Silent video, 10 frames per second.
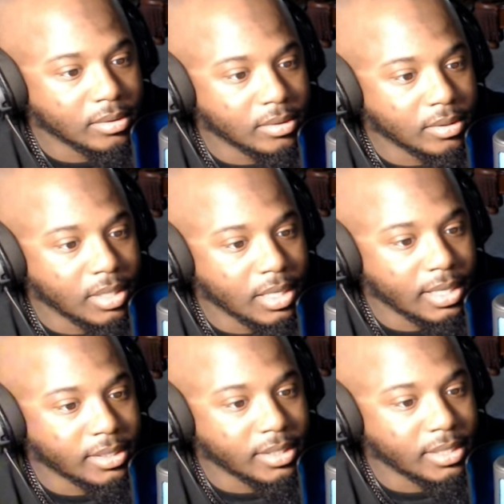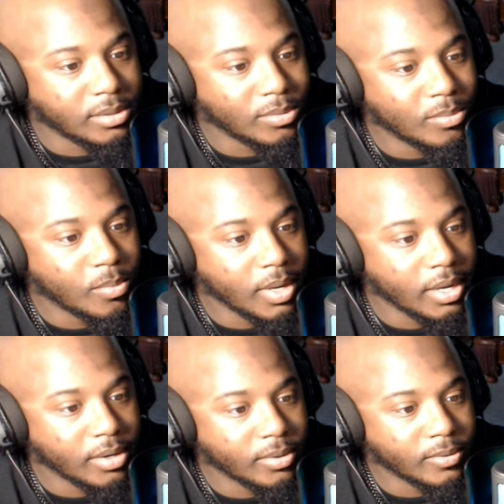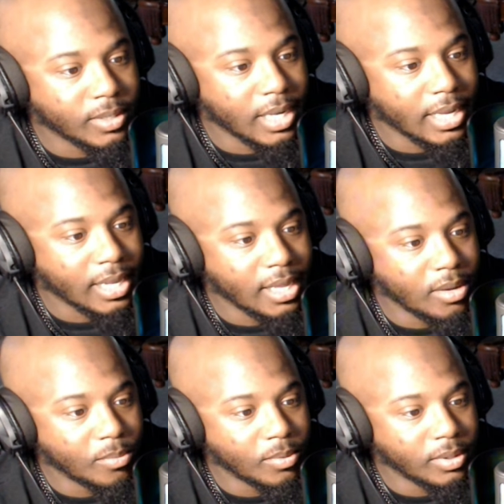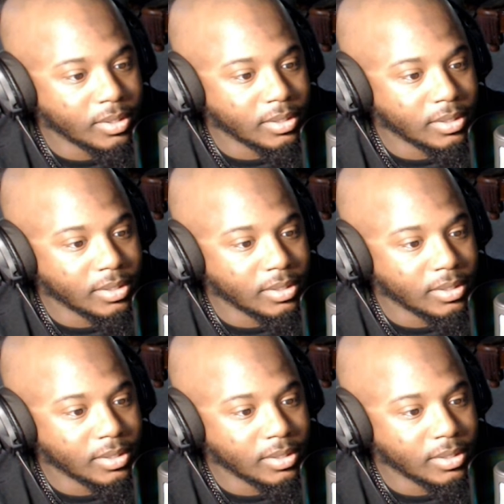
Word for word: And it's weird that he would,